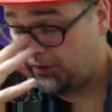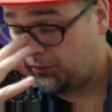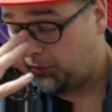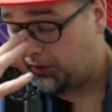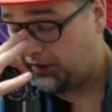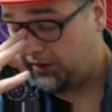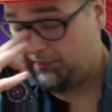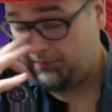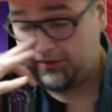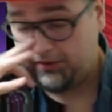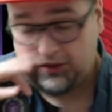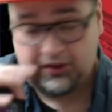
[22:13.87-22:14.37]
with
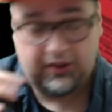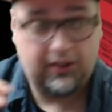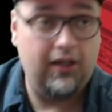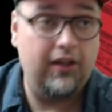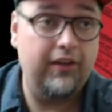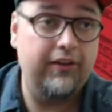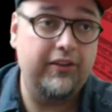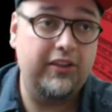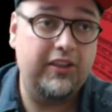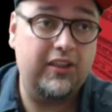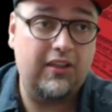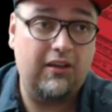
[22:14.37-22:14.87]
a bunch of
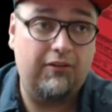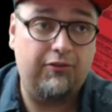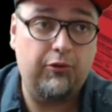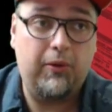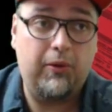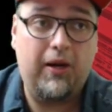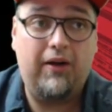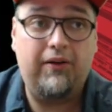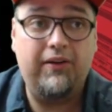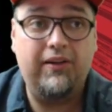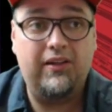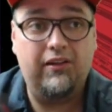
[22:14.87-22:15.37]
other stuff
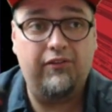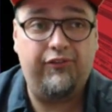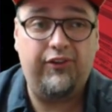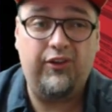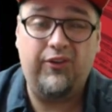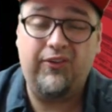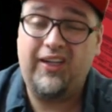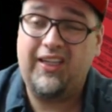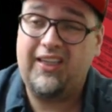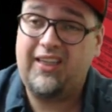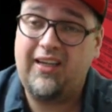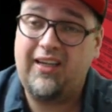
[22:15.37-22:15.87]
around it, if you'll
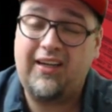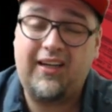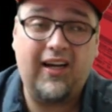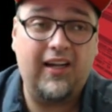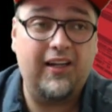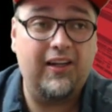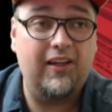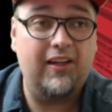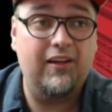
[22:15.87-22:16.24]
get that kind of